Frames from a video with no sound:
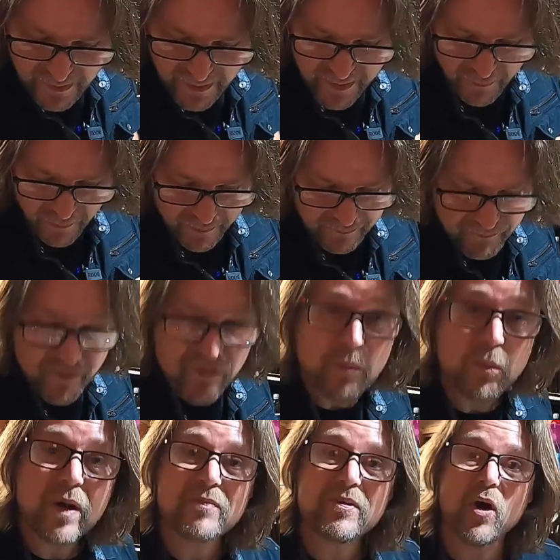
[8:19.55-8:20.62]
Anyway, so
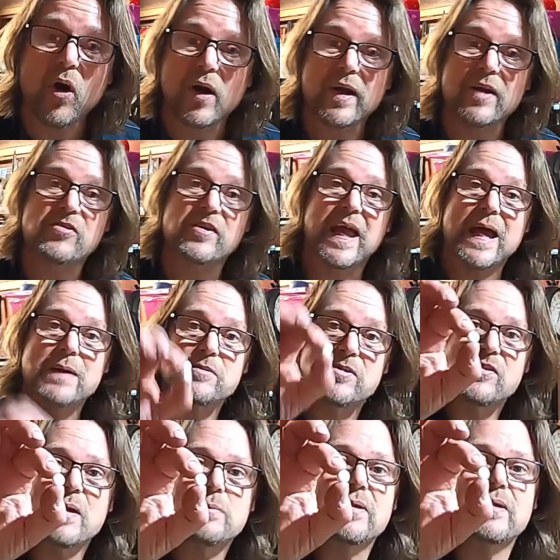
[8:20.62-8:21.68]
what I've got is a Camden
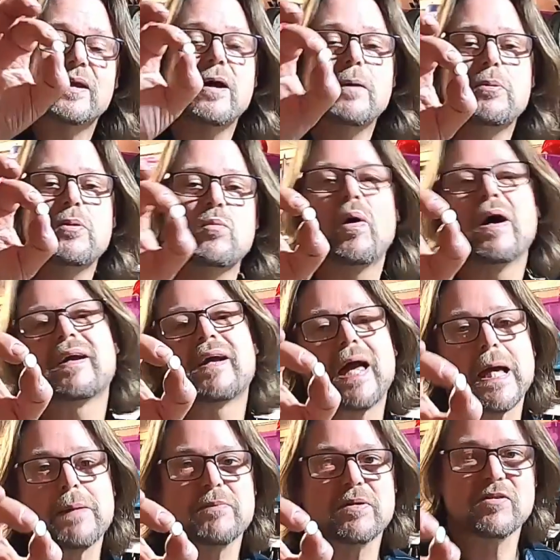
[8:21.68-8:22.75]
tablet. Now, I put 1
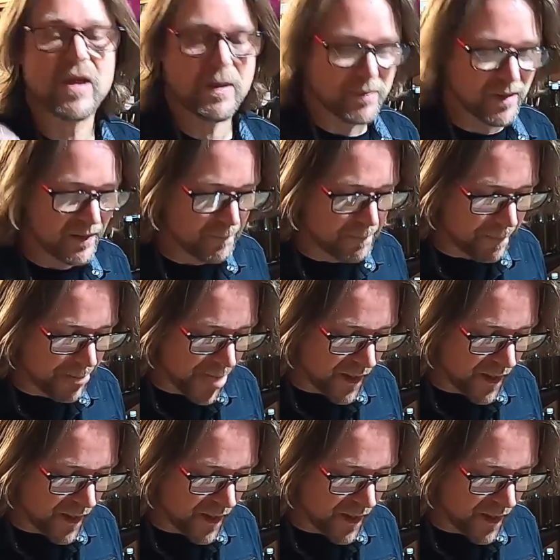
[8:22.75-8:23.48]
Camden tablet